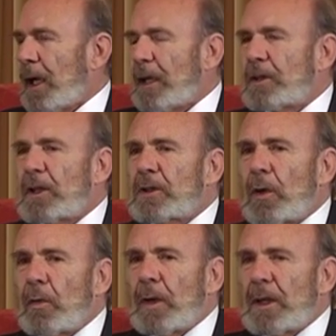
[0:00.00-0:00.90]
It's just
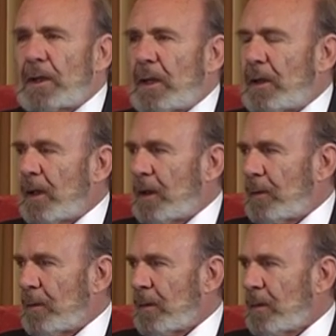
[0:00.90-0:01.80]
a waste of time.
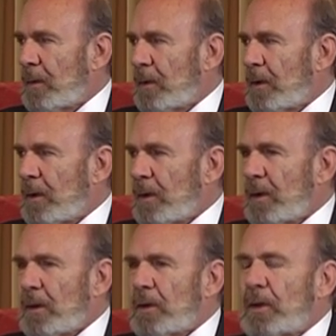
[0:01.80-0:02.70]

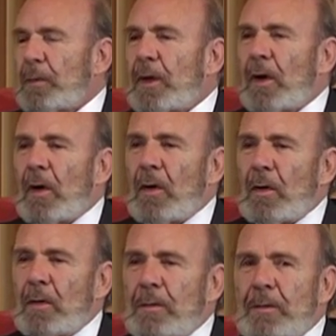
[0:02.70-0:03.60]
So we got
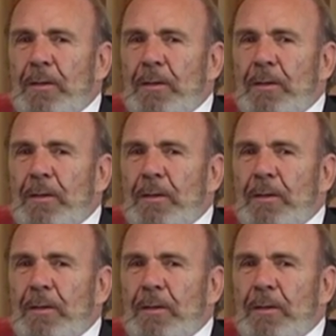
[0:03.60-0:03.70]
home,